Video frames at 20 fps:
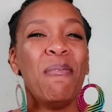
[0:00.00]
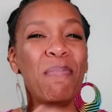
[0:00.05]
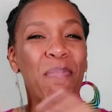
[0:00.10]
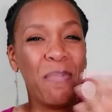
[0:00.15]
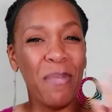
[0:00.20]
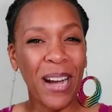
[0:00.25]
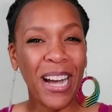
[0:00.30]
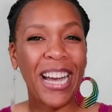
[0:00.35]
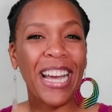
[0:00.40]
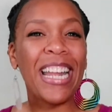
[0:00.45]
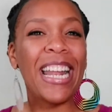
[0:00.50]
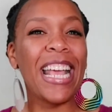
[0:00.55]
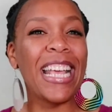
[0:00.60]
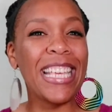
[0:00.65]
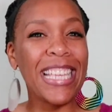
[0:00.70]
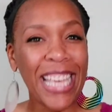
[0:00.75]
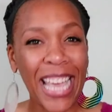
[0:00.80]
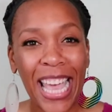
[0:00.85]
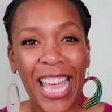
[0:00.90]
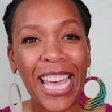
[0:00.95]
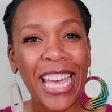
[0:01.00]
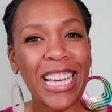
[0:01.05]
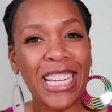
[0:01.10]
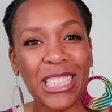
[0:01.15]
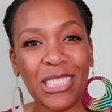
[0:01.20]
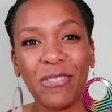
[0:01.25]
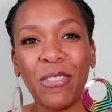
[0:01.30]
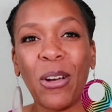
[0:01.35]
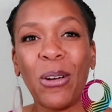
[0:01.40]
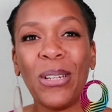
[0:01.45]
But yeah,
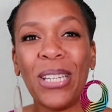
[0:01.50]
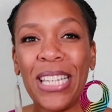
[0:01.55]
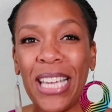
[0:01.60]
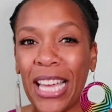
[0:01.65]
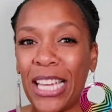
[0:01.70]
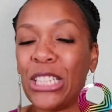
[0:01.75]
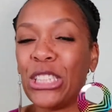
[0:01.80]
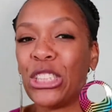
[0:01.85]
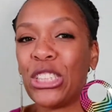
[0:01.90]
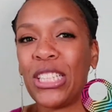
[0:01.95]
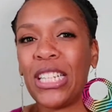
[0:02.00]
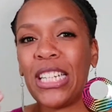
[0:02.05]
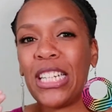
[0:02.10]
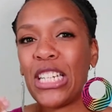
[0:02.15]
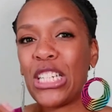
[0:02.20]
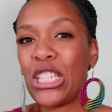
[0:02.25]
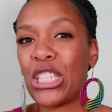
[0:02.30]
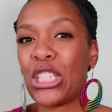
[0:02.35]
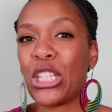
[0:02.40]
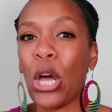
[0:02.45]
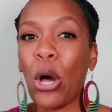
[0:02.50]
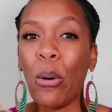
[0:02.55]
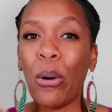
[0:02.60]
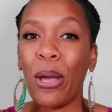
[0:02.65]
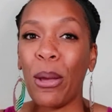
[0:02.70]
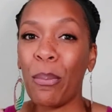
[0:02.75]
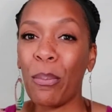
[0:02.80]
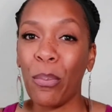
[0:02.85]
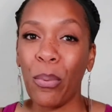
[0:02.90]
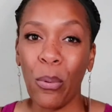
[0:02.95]
exfoliation, it is so
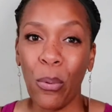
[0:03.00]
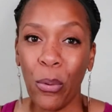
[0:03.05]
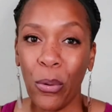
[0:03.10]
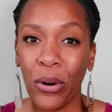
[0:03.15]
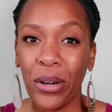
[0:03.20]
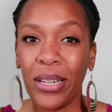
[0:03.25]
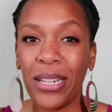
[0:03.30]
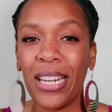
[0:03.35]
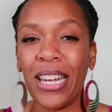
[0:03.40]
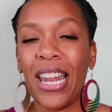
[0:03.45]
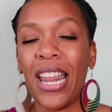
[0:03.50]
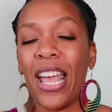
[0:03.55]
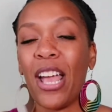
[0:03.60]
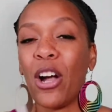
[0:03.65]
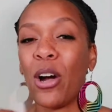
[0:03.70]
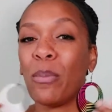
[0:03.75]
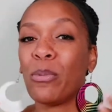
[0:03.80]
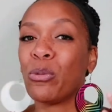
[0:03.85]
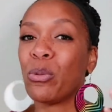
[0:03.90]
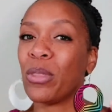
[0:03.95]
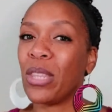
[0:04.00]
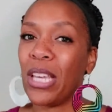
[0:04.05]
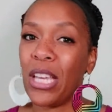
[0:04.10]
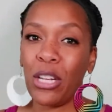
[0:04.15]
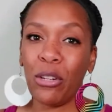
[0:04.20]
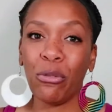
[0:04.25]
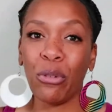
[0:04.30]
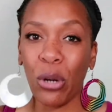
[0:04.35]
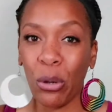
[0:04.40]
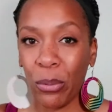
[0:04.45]
important, and it helps with
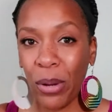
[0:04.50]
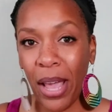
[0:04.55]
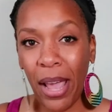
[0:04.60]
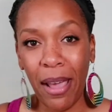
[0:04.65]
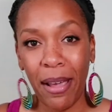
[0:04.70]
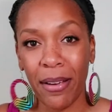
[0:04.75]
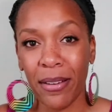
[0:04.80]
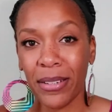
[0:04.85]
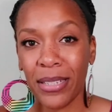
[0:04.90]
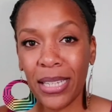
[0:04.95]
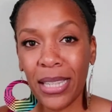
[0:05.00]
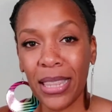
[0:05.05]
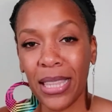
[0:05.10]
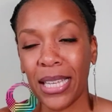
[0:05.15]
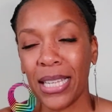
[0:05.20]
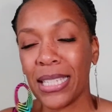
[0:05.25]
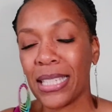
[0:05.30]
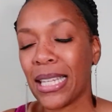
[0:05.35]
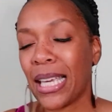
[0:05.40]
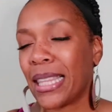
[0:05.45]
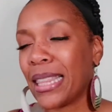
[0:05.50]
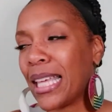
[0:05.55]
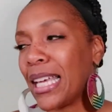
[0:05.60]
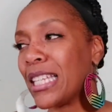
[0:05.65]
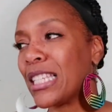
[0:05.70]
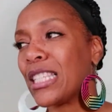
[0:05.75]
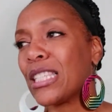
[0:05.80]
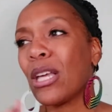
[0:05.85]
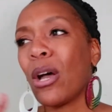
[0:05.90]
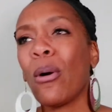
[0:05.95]
ingrown hairs and things like that.
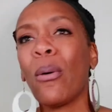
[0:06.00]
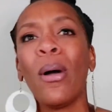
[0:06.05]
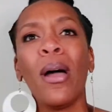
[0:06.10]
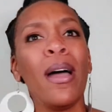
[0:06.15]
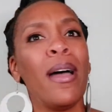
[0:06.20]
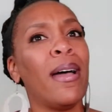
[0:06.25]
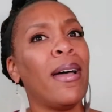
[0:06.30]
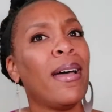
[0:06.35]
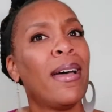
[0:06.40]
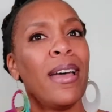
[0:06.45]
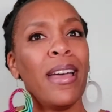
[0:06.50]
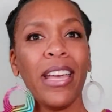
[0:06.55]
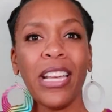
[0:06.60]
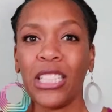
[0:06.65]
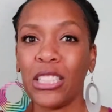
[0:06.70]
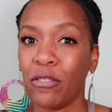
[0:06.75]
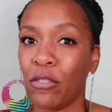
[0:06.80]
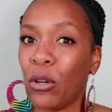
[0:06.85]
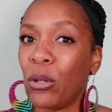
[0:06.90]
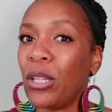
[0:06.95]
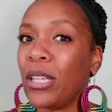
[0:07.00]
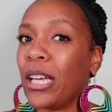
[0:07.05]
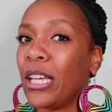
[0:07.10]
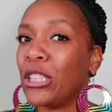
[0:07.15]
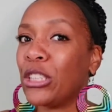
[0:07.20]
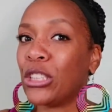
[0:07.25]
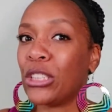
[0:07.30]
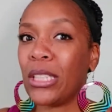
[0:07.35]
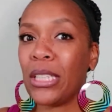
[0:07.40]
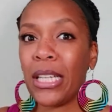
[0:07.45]
So
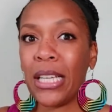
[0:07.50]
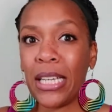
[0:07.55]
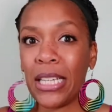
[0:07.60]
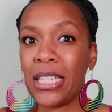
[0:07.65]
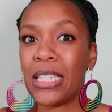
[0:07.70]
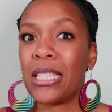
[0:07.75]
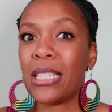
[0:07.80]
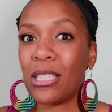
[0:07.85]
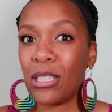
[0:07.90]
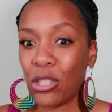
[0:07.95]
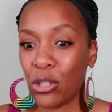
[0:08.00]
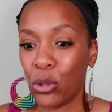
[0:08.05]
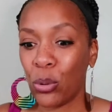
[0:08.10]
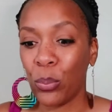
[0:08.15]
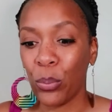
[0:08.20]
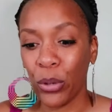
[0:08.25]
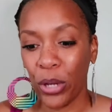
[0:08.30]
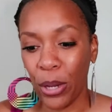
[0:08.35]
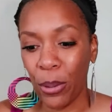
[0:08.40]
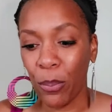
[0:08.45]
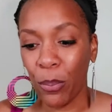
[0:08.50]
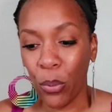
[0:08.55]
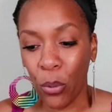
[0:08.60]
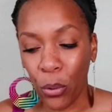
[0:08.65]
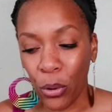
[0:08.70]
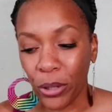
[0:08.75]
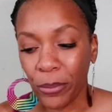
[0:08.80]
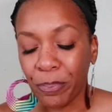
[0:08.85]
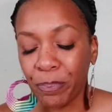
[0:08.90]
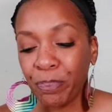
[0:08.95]
exfoliation is super
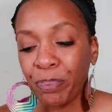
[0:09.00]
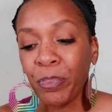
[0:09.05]
important.